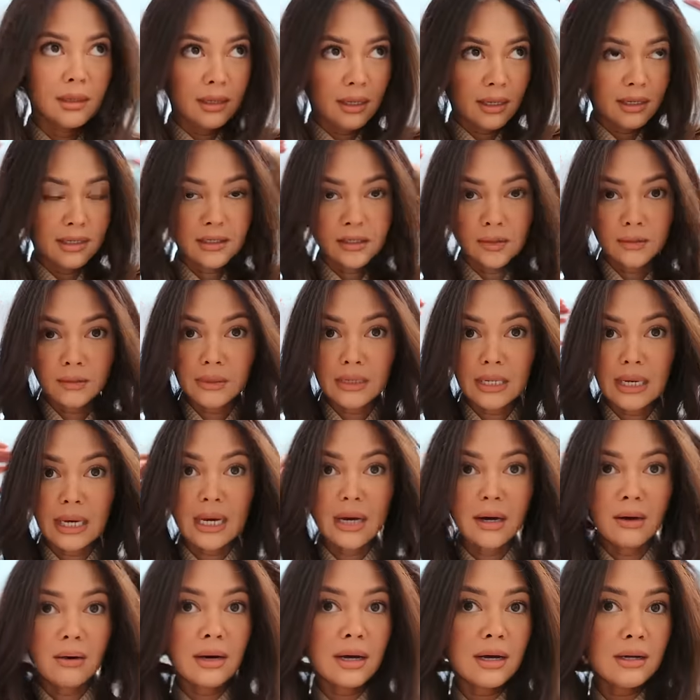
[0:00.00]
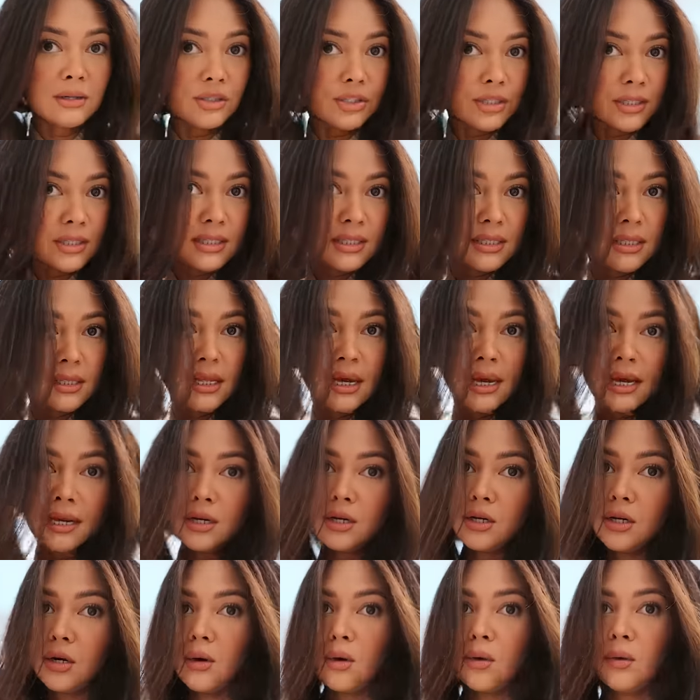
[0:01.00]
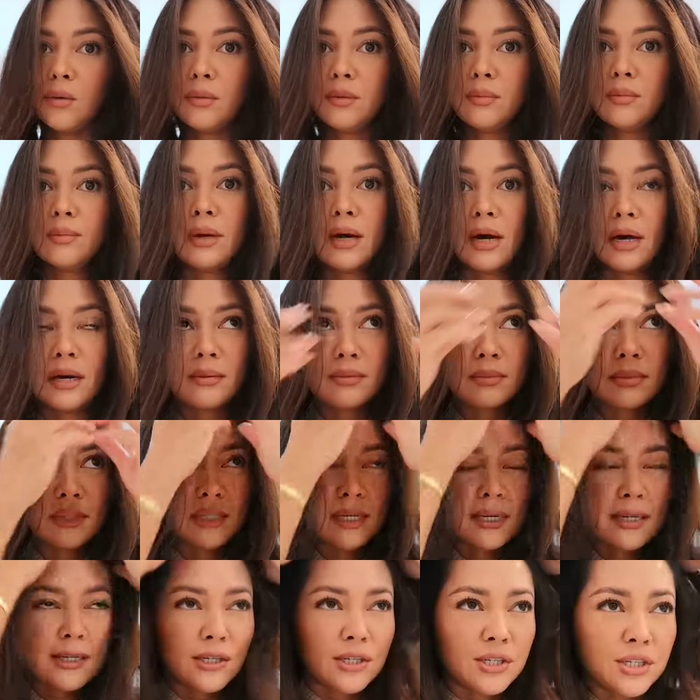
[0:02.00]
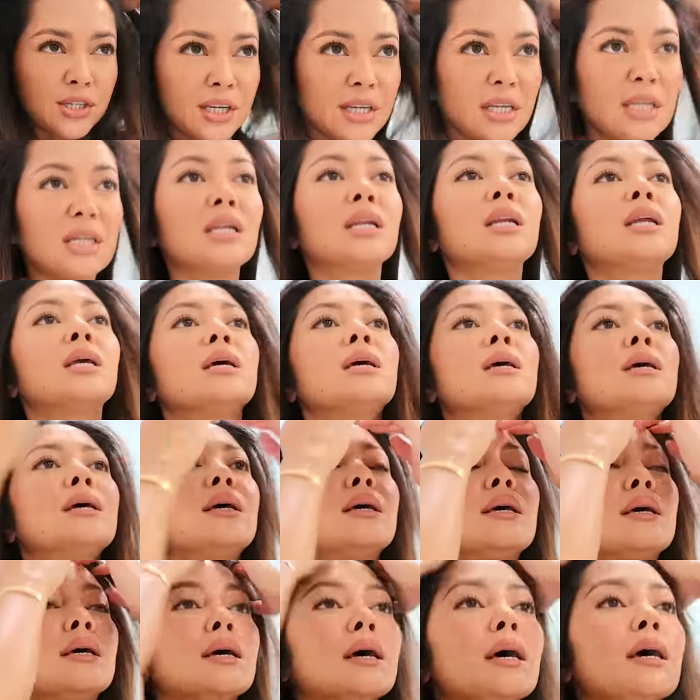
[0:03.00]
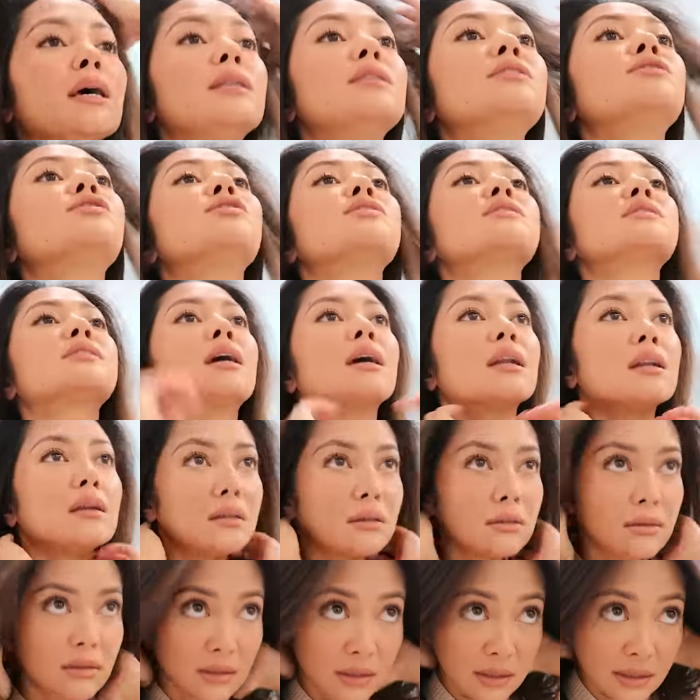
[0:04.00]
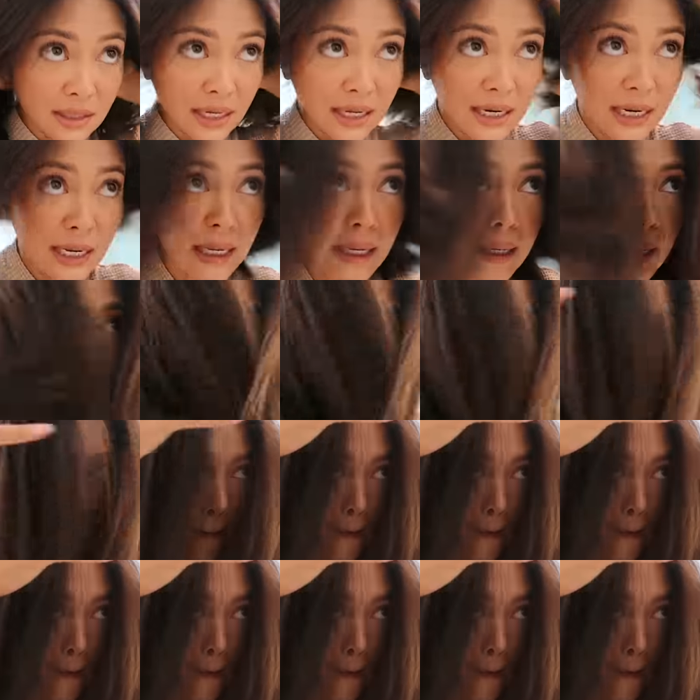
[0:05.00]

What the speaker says: Okay, so now I'll just let go the bottom section and just kind of look at it